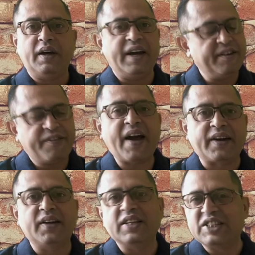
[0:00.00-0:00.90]
In
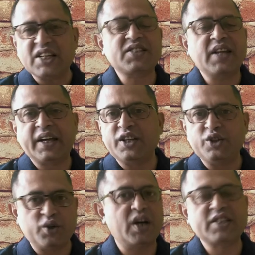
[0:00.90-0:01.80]
fact, just like in
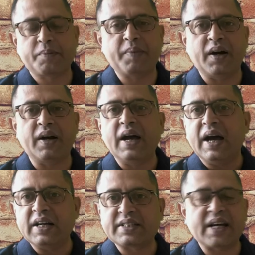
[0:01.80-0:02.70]
Jurassic Park,
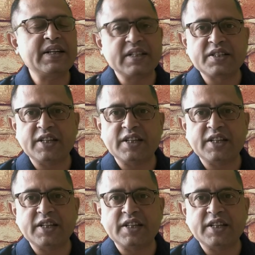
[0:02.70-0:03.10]
a scientist